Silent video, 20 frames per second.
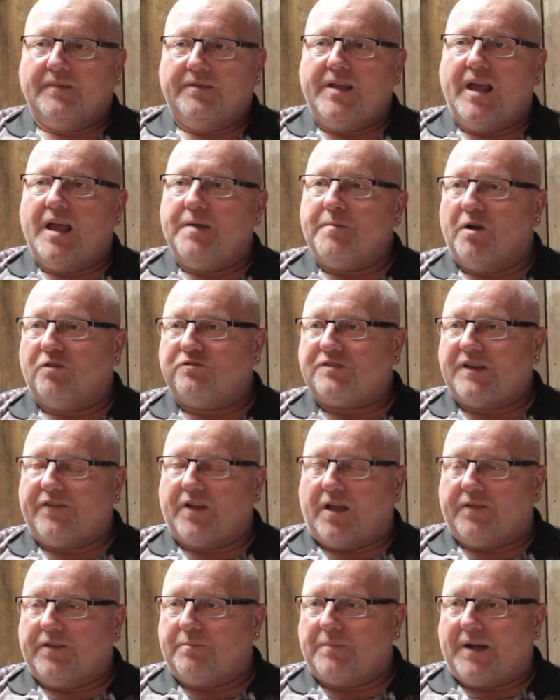Yeah, most
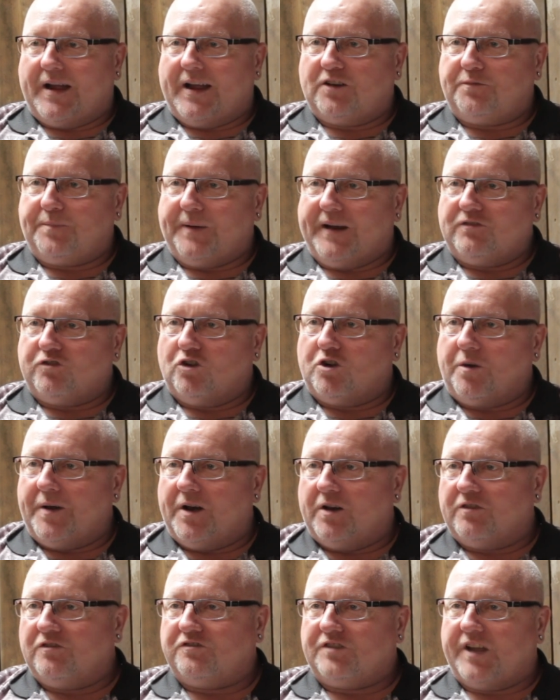definitely. I think my experience will come
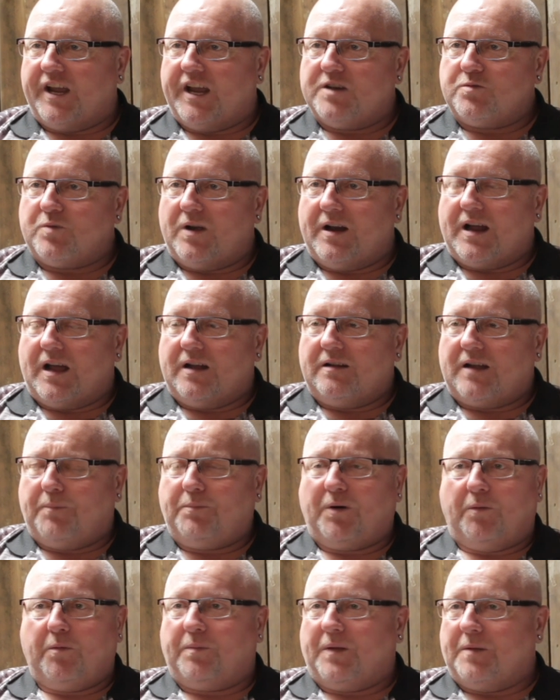in on stage where I
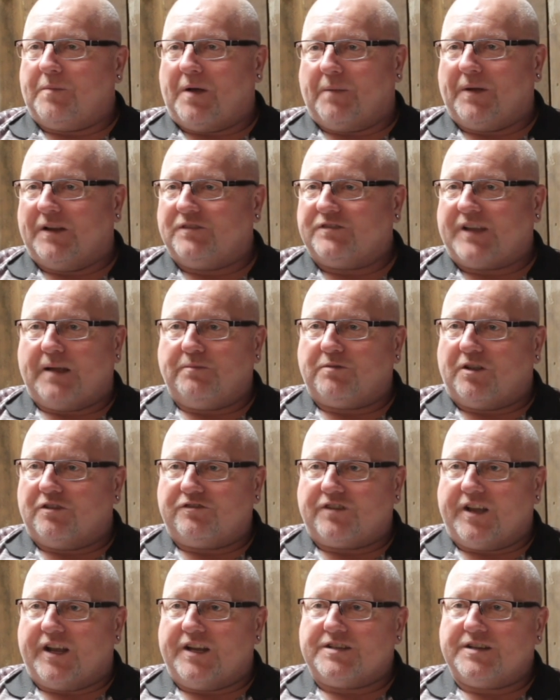probably play my best games on
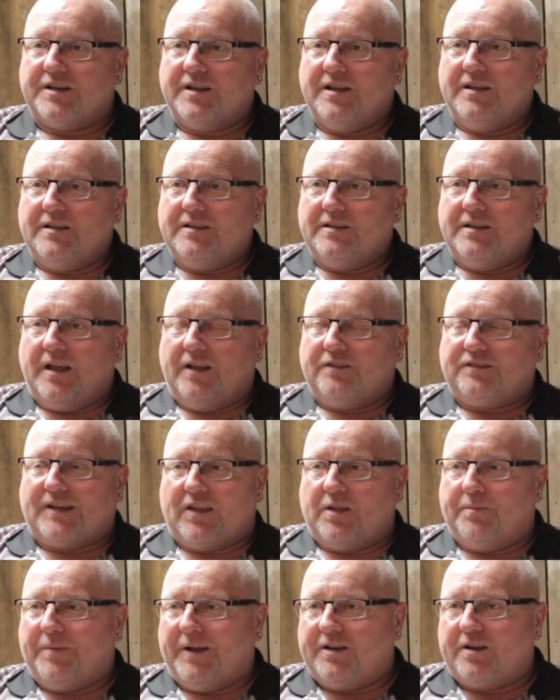stage. It's
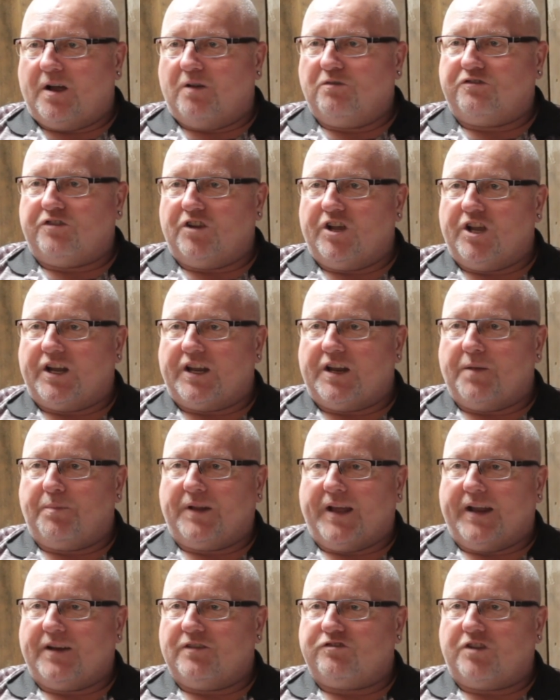like the BDO circuit, you're
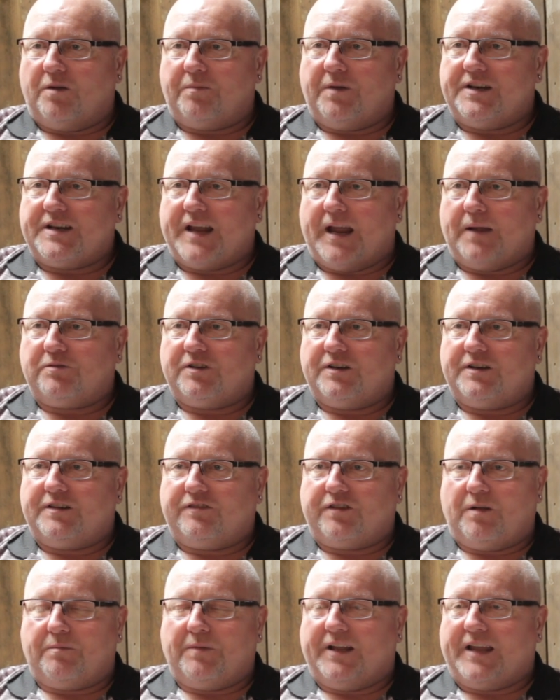playing so many games
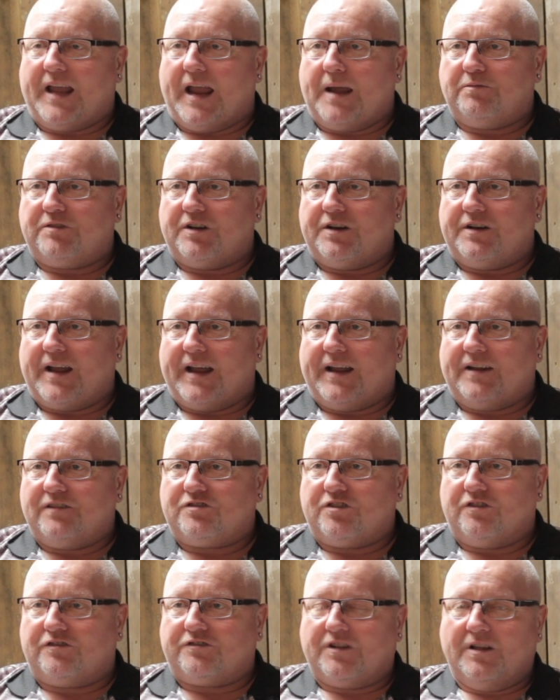in a day,
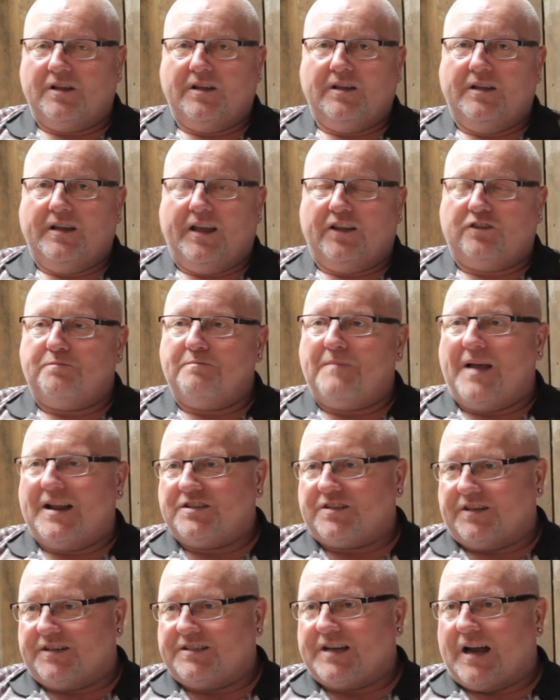it's
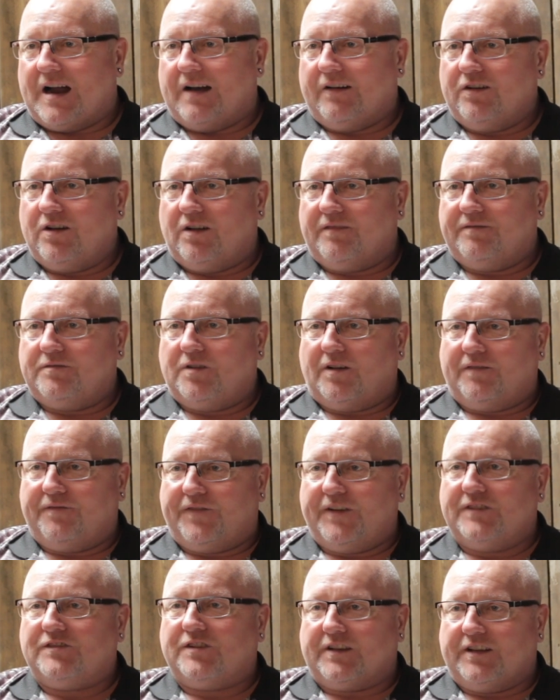mentally tiring, not
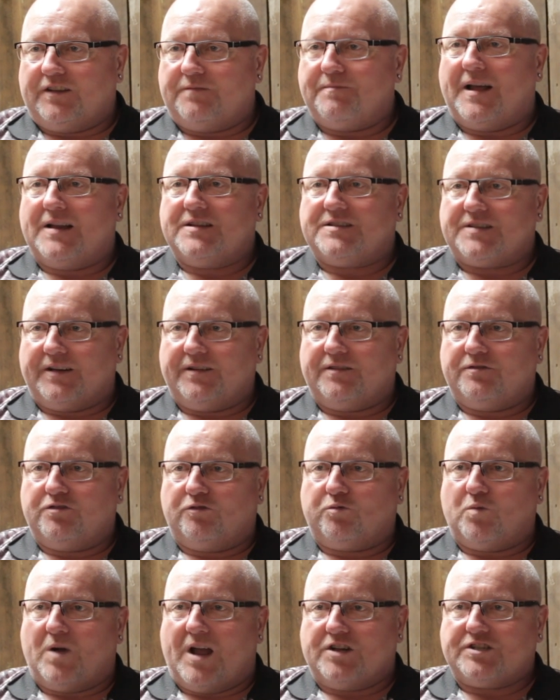physically, mentally, it
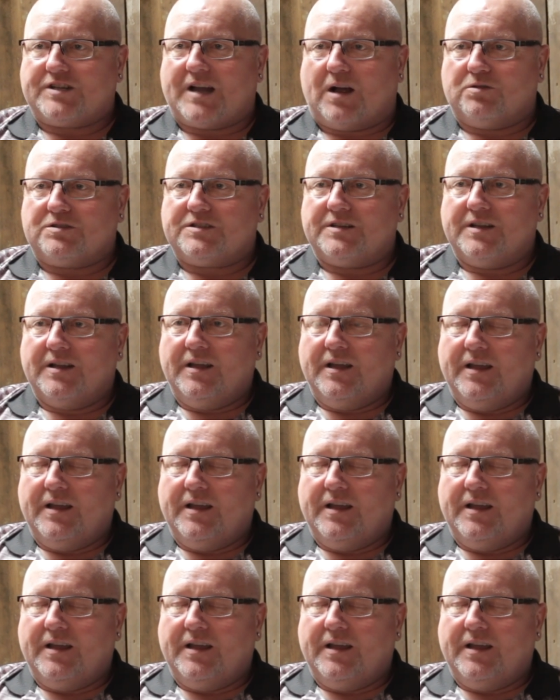just wears you out.